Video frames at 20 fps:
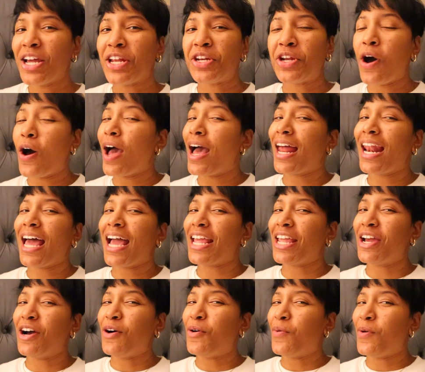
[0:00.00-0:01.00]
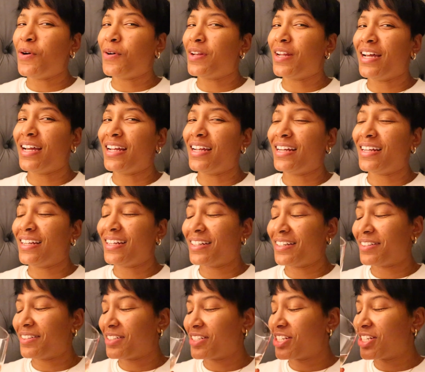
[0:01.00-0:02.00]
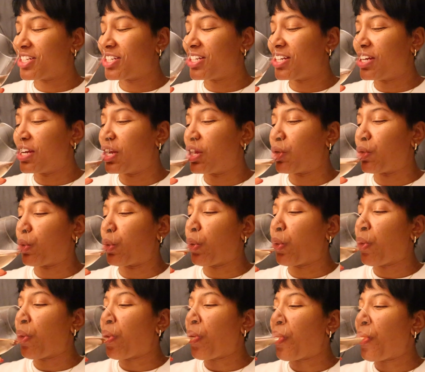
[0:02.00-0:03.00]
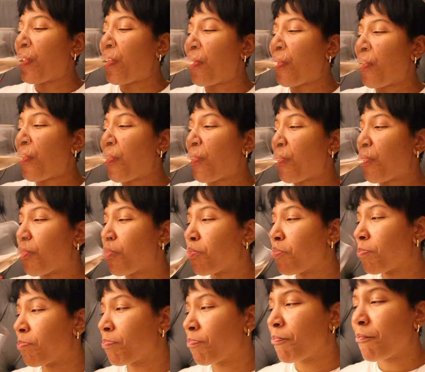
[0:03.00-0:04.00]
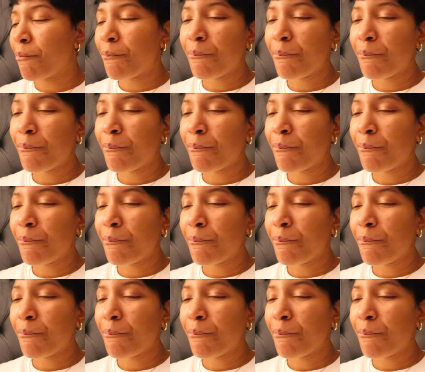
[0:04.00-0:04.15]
Don't act like you don't want none. Shit. Mm.